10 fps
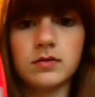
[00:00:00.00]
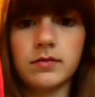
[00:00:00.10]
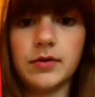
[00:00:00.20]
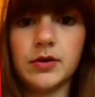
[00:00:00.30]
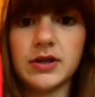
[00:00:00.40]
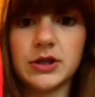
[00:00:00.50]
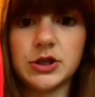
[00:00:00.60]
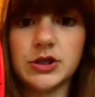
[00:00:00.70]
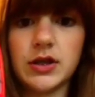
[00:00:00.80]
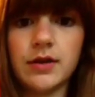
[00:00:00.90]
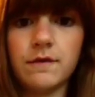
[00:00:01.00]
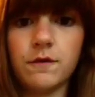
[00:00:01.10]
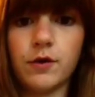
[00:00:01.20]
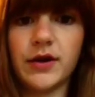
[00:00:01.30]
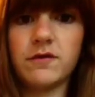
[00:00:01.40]
I'm using Chi
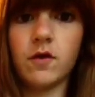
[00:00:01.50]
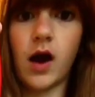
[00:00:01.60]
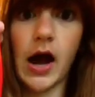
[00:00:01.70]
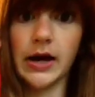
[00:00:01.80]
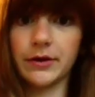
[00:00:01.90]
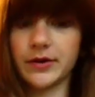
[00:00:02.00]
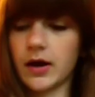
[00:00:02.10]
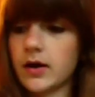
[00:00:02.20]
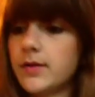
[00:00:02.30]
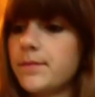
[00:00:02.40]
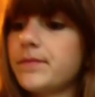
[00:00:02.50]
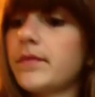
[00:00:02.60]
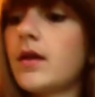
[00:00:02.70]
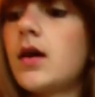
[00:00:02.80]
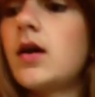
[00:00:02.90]
44 Iron Guard.
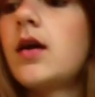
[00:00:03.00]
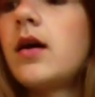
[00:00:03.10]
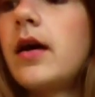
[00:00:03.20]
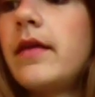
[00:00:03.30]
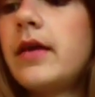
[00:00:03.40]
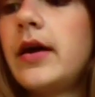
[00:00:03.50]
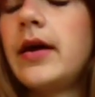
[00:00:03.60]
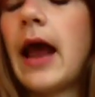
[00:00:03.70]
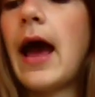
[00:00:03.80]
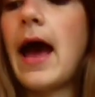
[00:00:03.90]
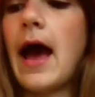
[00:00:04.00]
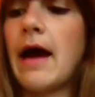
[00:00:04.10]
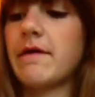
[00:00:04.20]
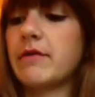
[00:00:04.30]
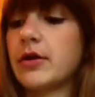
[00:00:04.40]
And then
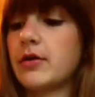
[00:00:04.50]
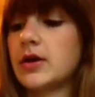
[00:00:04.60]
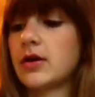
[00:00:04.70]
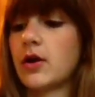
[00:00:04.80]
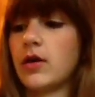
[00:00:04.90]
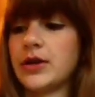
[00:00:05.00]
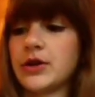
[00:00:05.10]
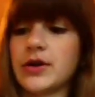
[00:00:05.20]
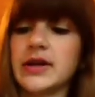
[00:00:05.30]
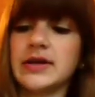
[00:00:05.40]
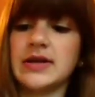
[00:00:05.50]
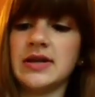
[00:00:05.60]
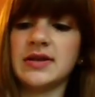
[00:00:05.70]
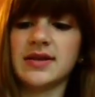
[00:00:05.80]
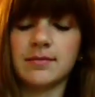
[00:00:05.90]
after you're done curling, you're going to
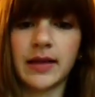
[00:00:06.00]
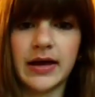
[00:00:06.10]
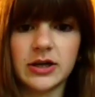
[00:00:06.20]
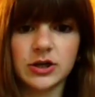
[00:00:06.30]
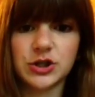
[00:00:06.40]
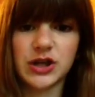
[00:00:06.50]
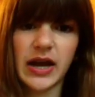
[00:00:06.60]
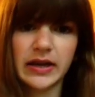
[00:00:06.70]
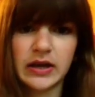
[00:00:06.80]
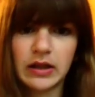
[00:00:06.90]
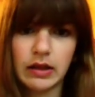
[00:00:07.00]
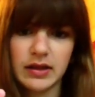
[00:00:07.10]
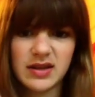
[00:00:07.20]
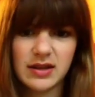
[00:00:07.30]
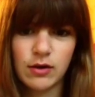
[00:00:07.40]
need some like shiny
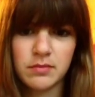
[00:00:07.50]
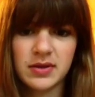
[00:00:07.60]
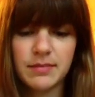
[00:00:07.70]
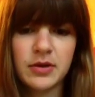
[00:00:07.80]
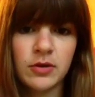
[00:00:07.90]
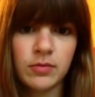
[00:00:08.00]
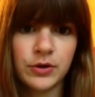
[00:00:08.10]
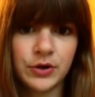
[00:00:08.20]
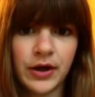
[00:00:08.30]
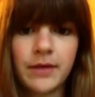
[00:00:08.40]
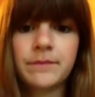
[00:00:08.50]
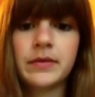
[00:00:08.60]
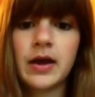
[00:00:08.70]
like serum, something you can put in your hair.